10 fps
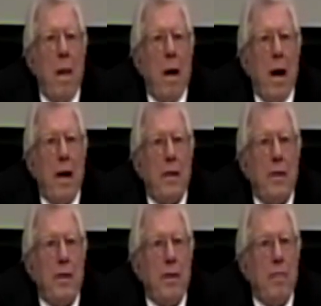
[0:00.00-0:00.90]

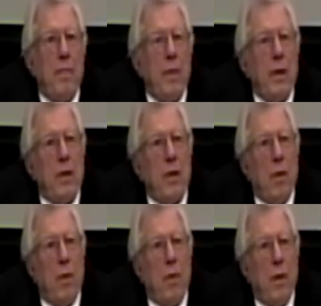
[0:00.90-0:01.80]
And um,
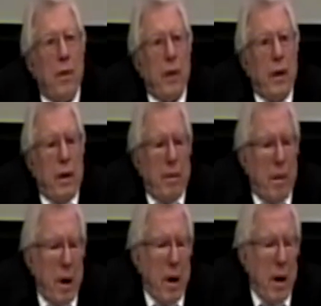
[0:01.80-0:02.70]
so uh,
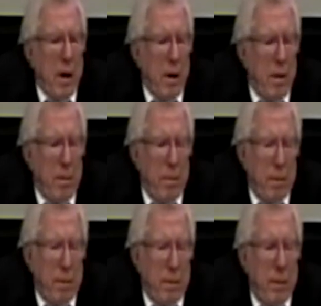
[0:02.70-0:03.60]
the, uh,
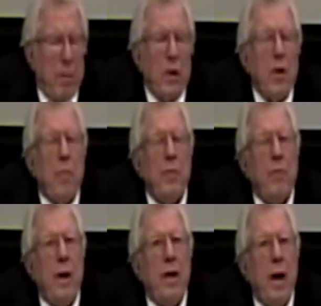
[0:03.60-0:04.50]
um, the bishops
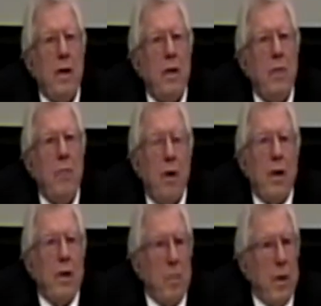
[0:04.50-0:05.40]
were not
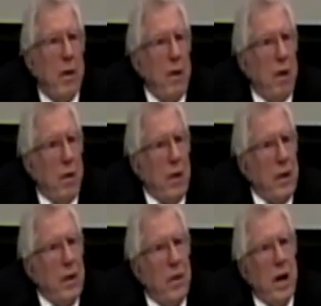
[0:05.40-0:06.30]
worried about all
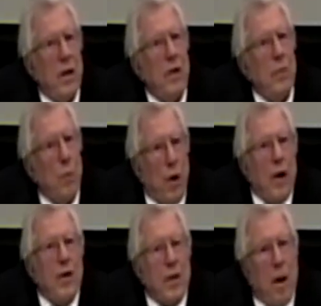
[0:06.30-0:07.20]
this. And that is
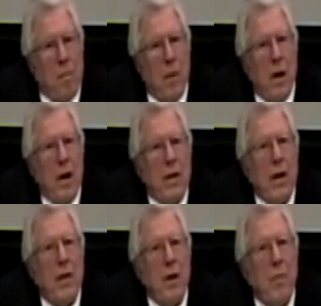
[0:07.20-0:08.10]
worrisome
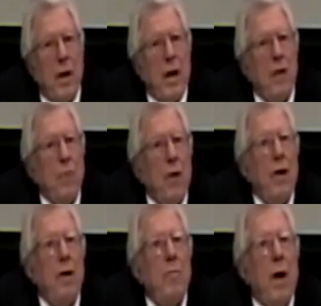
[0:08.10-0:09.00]
that they were not
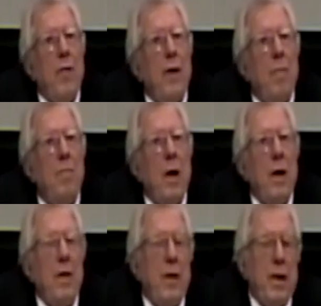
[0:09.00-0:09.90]
worried about them,
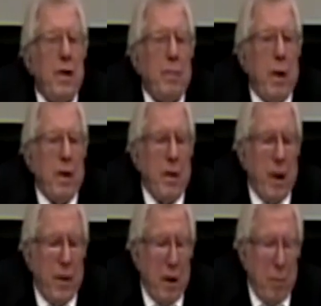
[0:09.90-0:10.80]
this, but
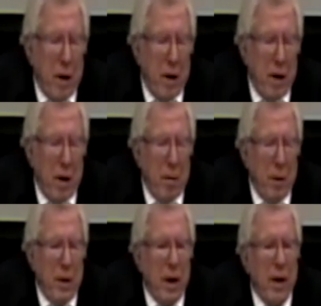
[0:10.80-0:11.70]
that they were
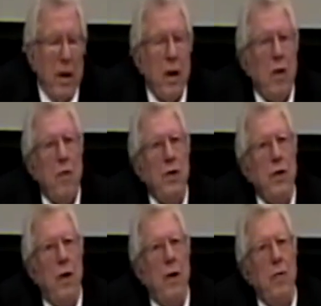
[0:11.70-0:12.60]
particularly
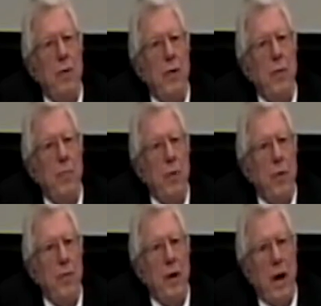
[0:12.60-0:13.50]
concerned with the
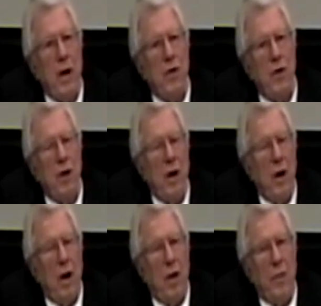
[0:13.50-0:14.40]
purification
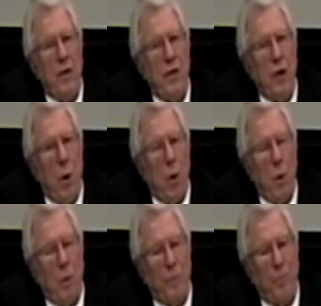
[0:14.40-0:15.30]
of the soul.